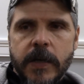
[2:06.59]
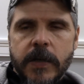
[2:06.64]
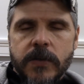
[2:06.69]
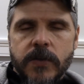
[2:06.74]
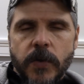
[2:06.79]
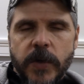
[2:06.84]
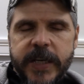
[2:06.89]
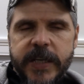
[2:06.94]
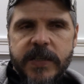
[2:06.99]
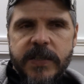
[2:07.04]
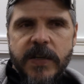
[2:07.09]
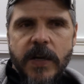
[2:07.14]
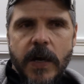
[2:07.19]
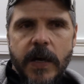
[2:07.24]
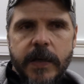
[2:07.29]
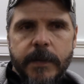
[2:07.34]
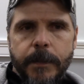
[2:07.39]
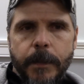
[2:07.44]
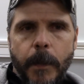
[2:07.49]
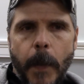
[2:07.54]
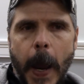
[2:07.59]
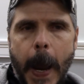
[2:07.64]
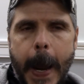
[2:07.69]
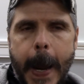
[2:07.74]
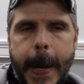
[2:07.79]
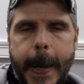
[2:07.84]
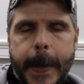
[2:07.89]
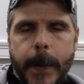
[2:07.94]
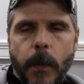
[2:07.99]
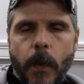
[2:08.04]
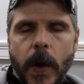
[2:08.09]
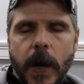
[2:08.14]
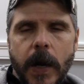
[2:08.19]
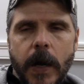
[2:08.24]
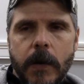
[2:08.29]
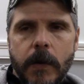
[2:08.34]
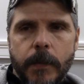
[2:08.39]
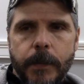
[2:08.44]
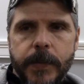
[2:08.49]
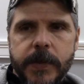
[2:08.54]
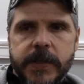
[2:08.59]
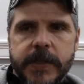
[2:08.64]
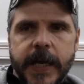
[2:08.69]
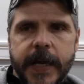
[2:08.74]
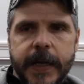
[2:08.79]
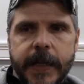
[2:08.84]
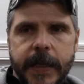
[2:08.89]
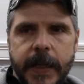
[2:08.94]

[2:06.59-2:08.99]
So he's not a 100%